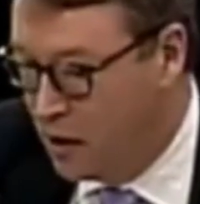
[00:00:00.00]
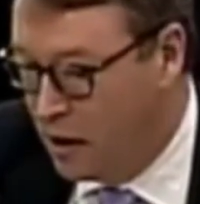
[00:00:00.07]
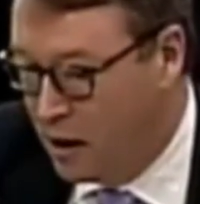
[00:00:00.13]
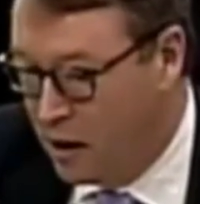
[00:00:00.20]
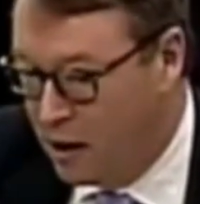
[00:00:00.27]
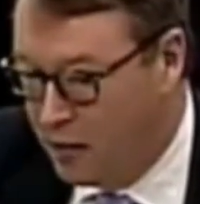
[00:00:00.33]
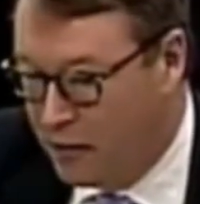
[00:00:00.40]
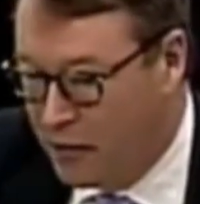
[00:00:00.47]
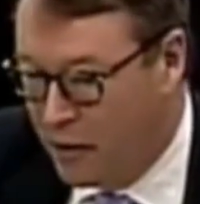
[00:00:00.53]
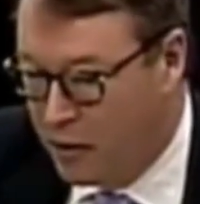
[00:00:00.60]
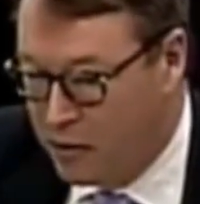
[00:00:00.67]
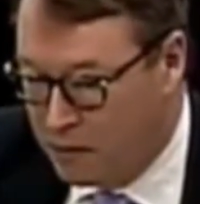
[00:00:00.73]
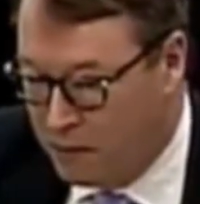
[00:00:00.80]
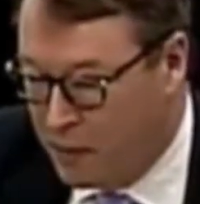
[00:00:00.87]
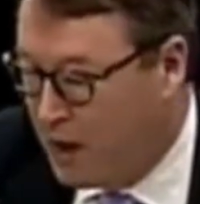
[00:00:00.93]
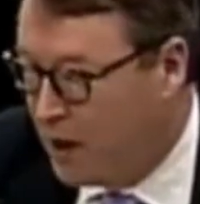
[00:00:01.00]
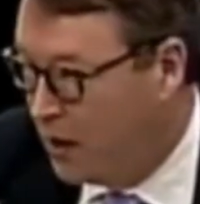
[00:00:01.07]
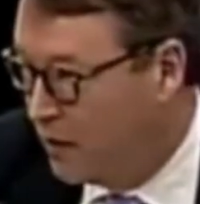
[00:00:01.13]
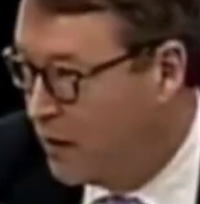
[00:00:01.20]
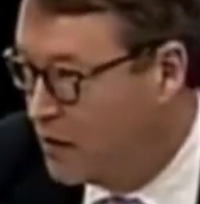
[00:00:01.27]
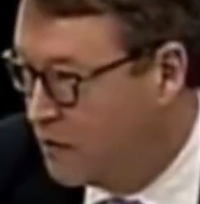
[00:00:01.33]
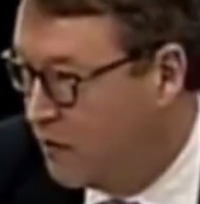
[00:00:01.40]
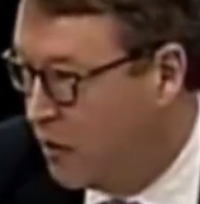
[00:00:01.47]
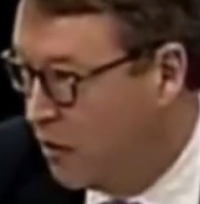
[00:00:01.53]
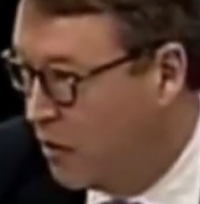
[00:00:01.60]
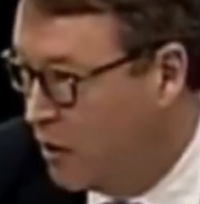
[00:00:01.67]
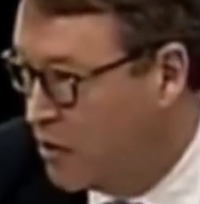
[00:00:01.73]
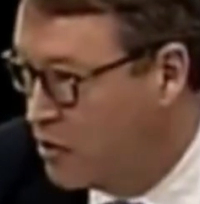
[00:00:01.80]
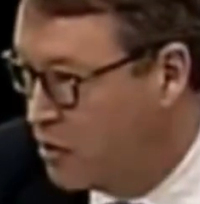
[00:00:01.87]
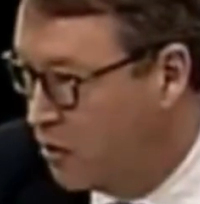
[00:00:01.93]
that are debating this
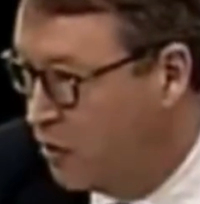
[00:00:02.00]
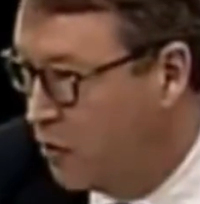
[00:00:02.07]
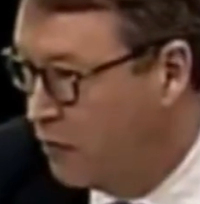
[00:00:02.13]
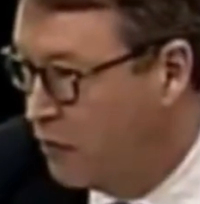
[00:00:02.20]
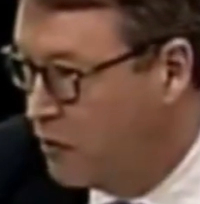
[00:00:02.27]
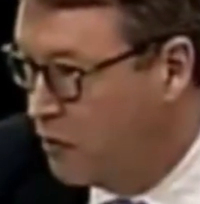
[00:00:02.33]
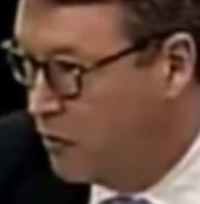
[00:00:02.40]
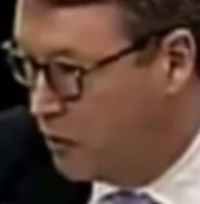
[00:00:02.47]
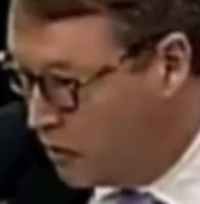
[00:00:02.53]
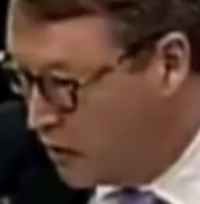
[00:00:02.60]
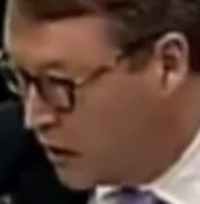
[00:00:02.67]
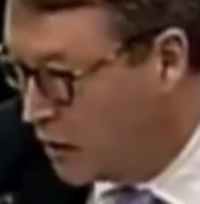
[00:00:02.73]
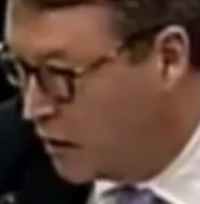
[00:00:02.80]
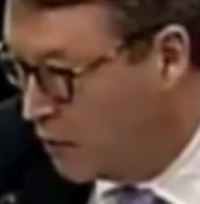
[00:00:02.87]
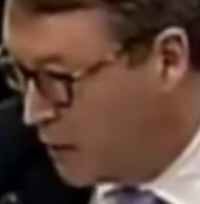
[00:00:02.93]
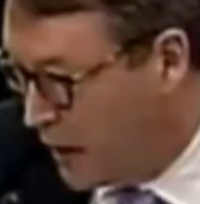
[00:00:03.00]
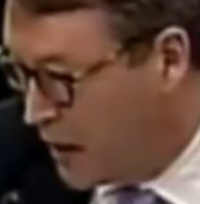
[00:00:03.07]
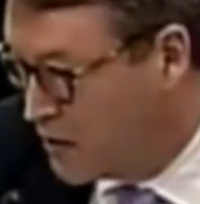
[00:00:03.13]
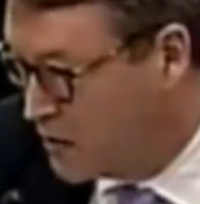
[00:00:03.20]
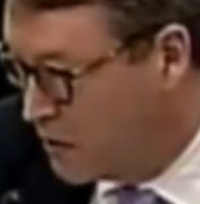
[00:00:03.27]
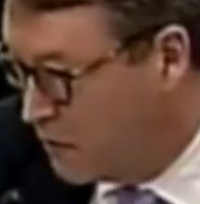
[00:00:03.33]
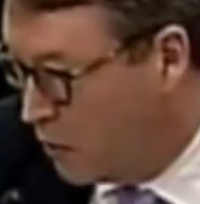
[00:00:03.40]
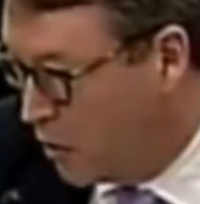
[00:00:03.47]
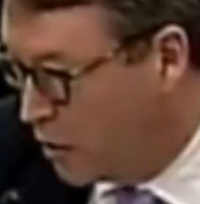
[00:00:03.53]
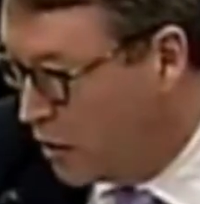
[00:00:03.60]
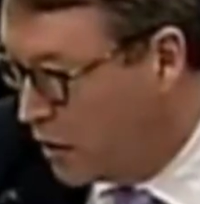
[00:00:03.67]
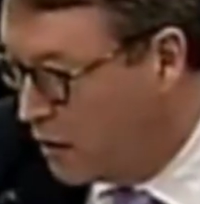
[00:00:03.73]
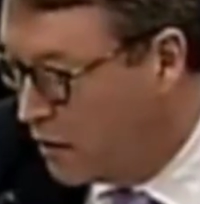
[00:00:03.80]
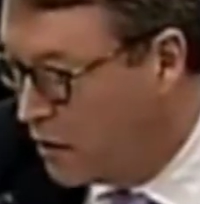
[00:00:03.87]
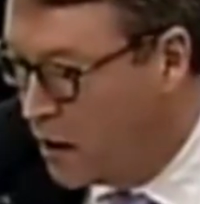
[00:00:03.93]
very issue of you need a capacity
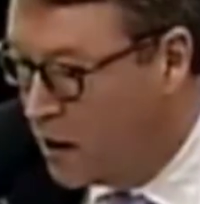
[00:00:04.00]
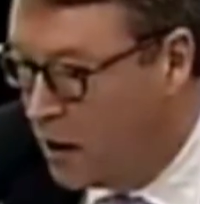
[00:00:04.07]
market?